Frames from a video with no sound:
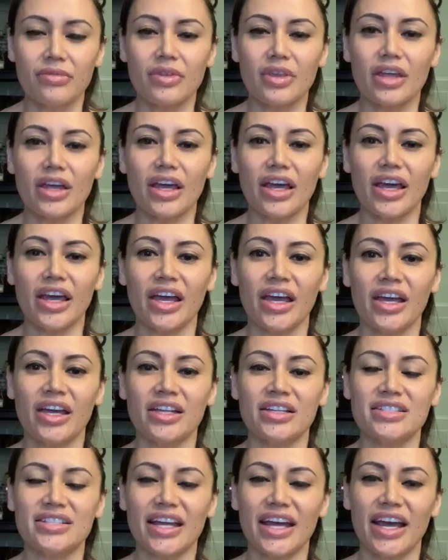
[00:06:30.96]

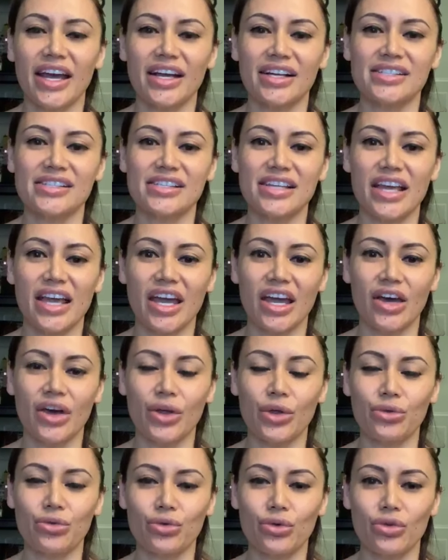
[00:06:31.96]
And exhale
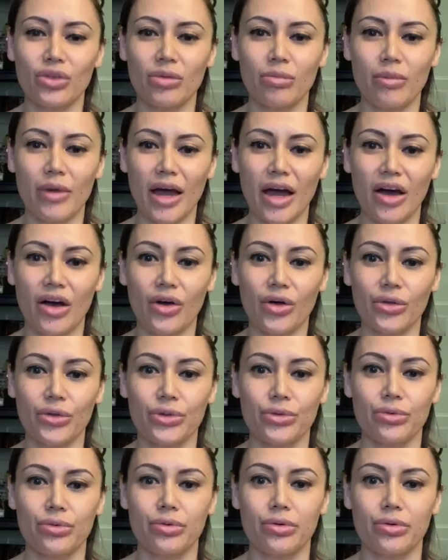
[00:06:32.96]
through the mouth.